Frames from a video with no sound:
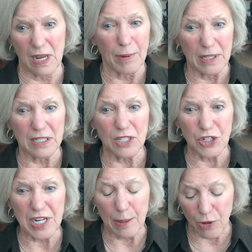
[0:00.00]
Let's
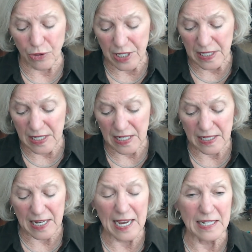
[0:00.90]
just take proteins
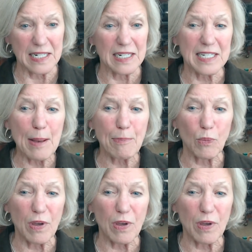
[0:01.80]
as an example.